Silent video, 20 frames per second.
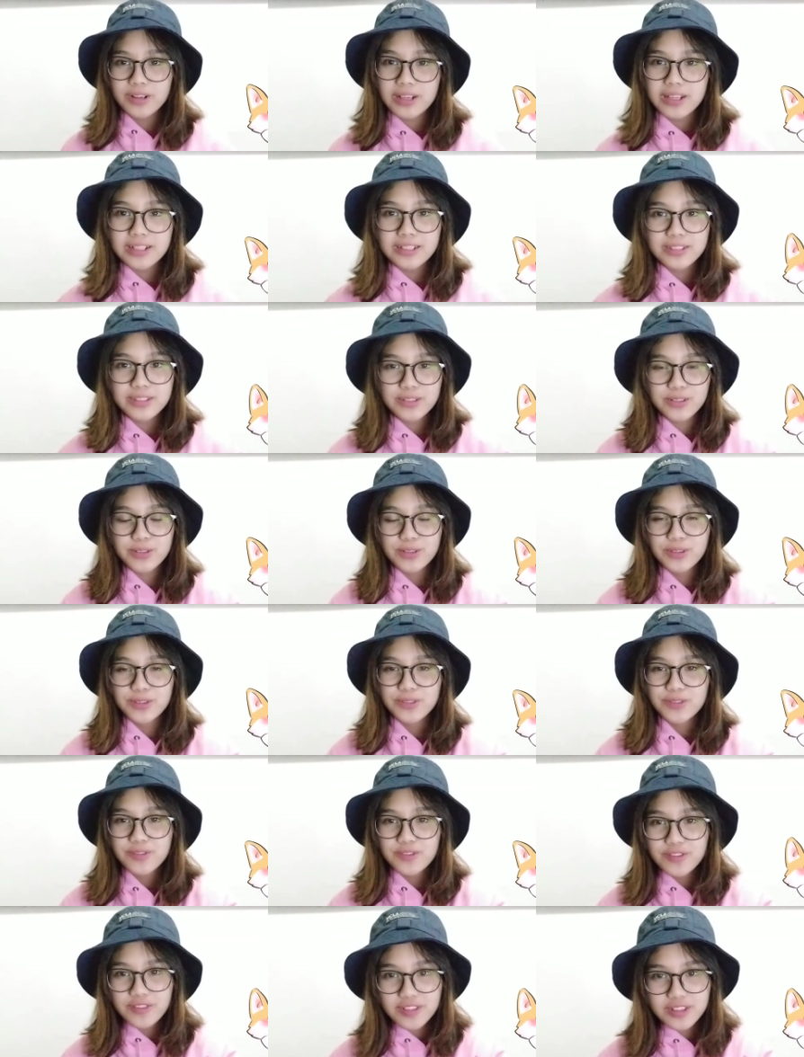Okay, so
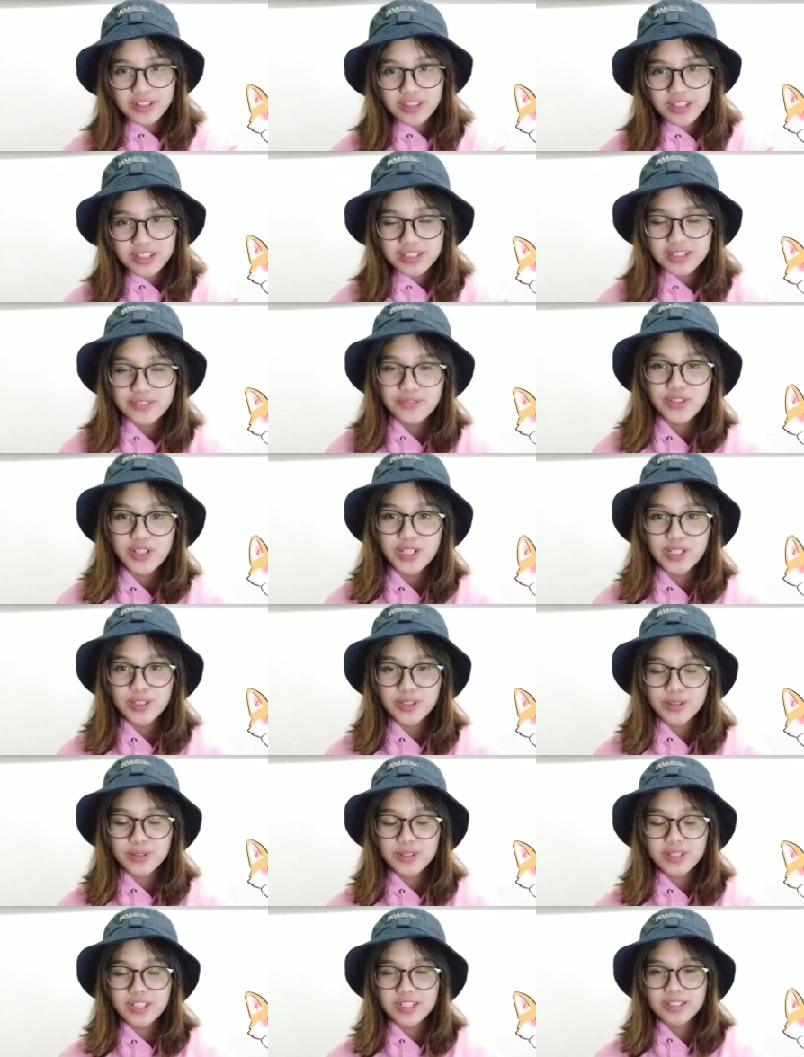for this
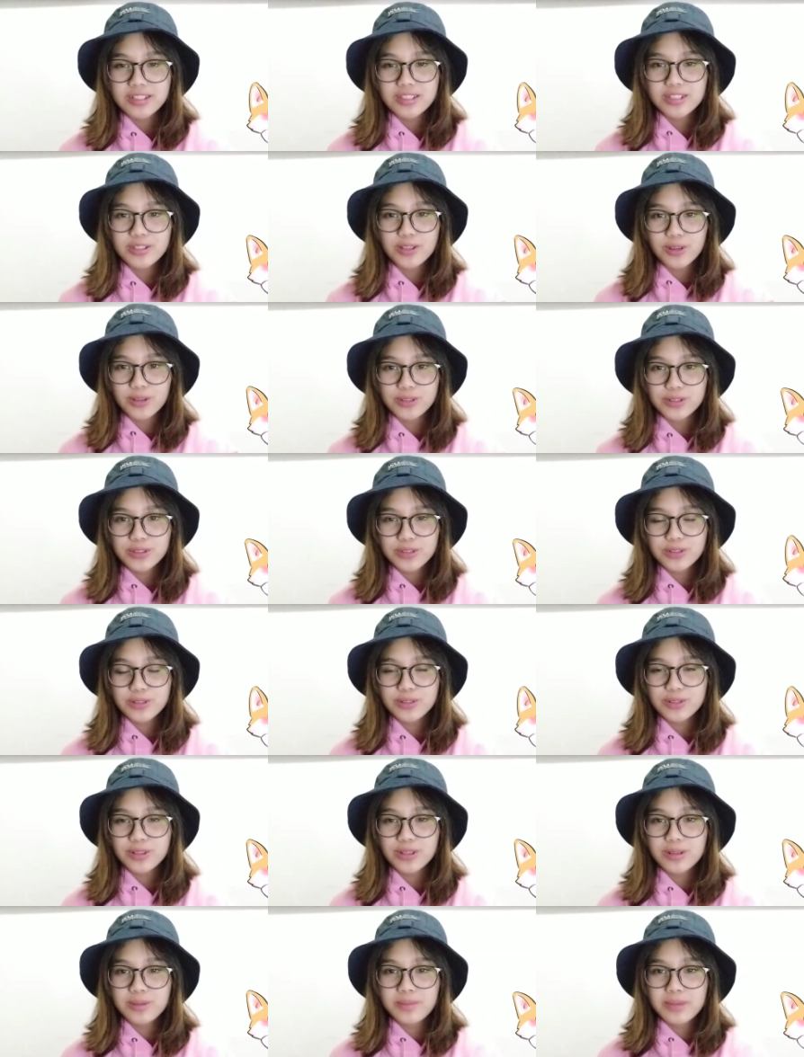video, it's also
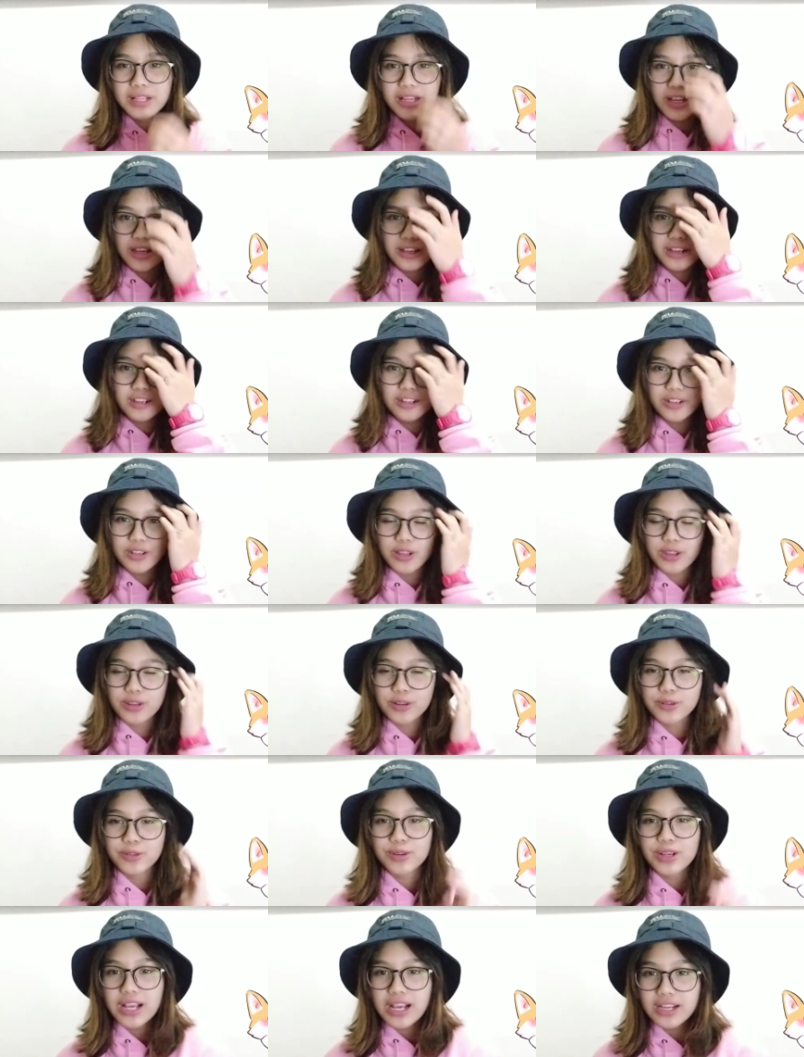gonna be
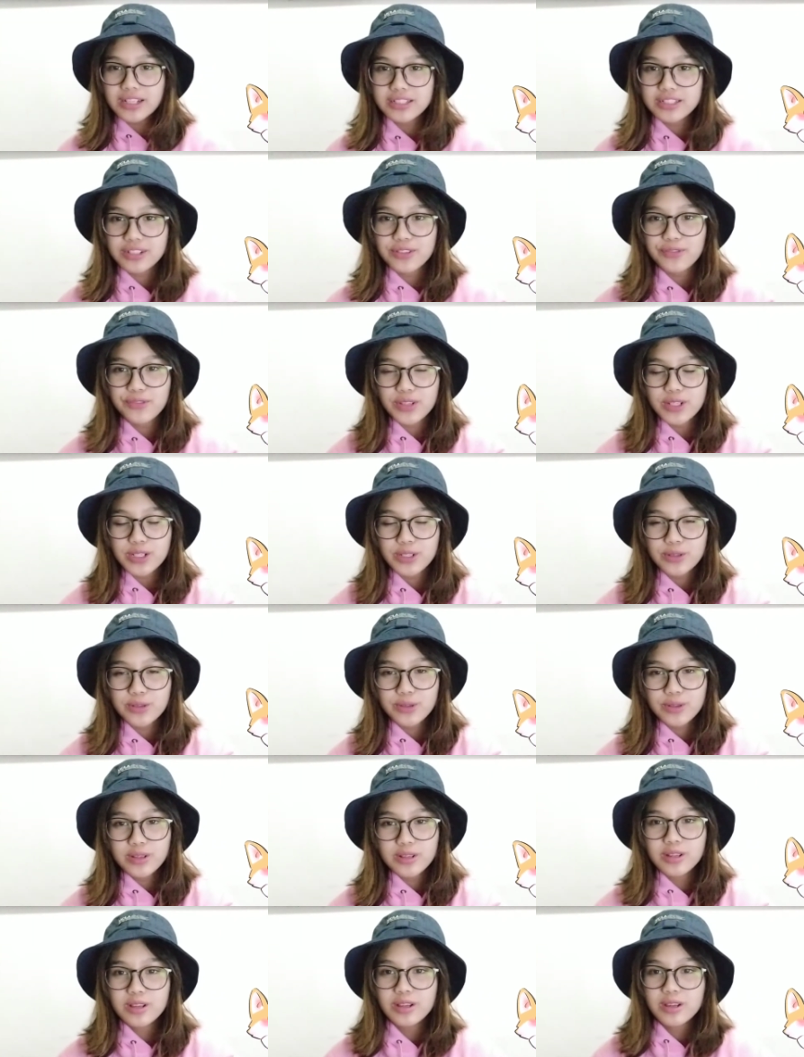another reaction video,
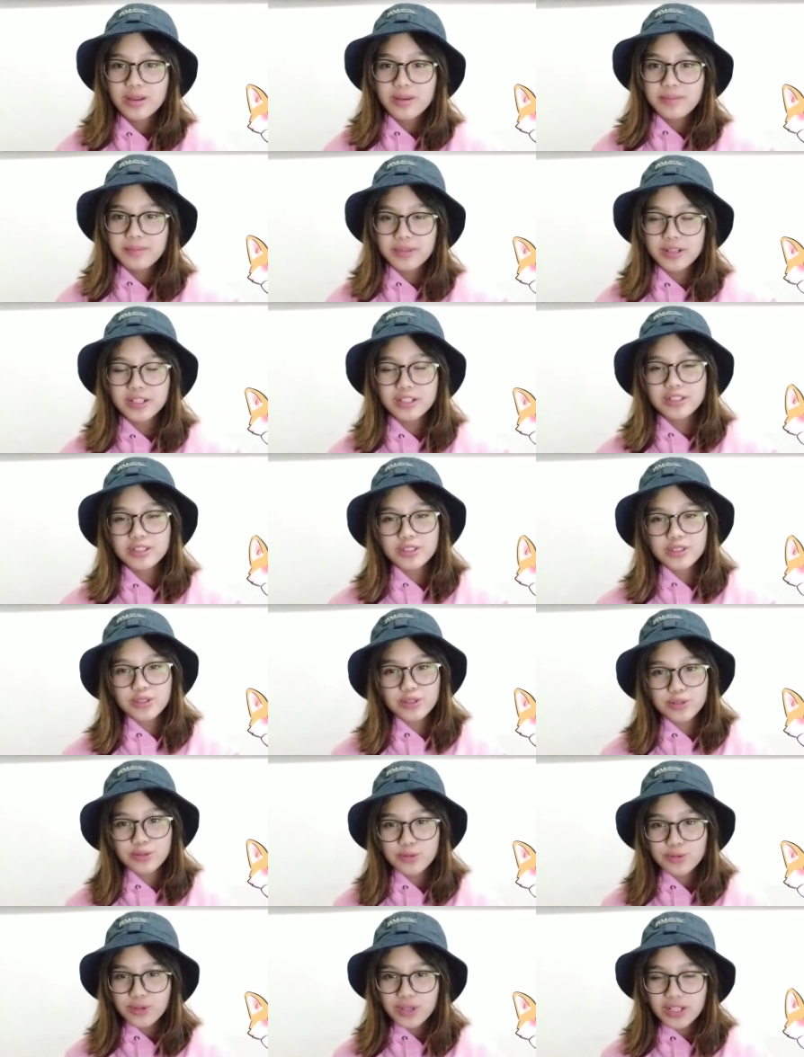
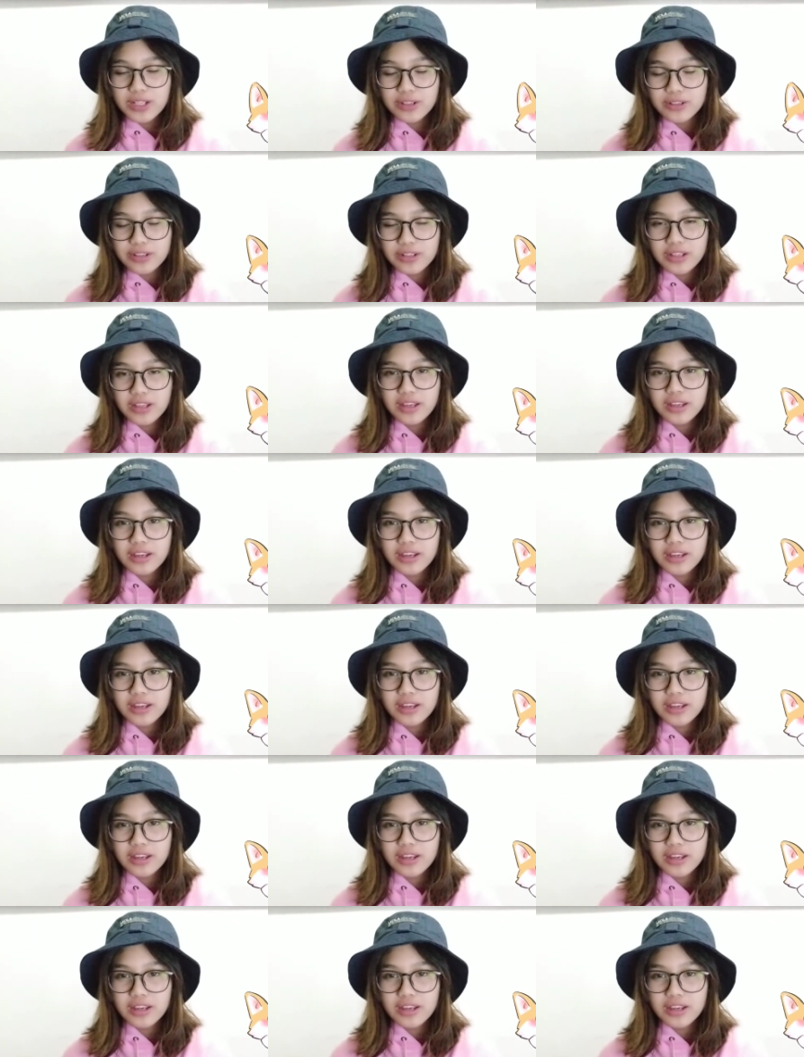because why not?